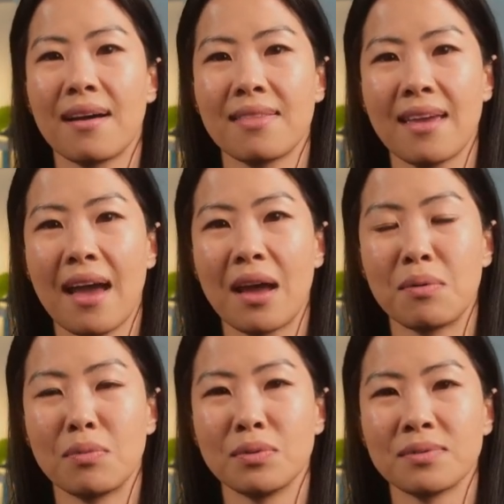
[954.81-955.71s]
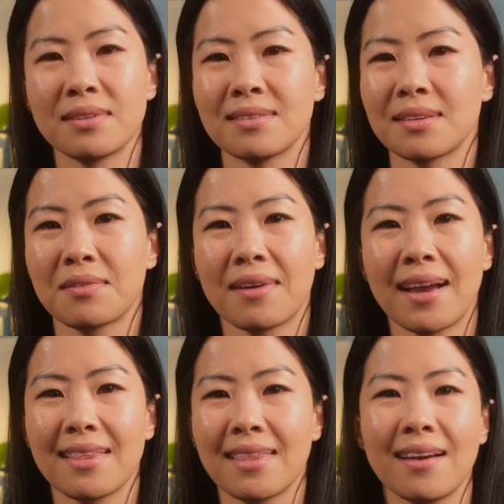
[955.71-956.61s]
the animals is a
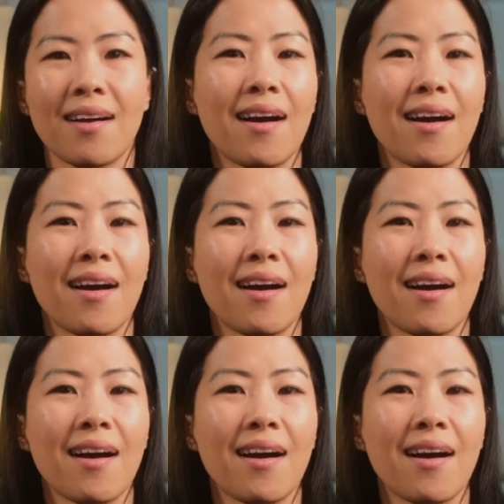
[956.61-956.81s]
great thing.